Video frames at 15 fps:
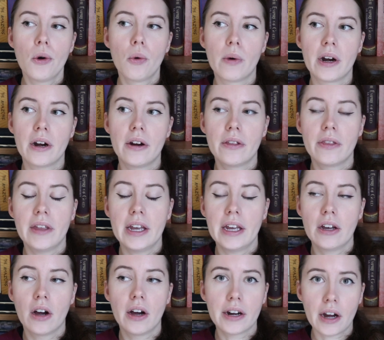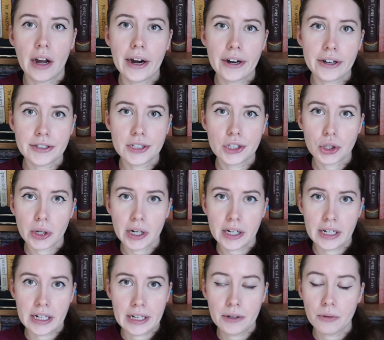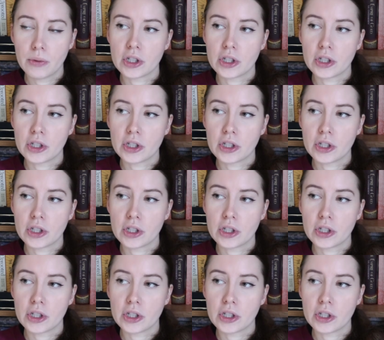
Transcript: where they got hired as a trainee,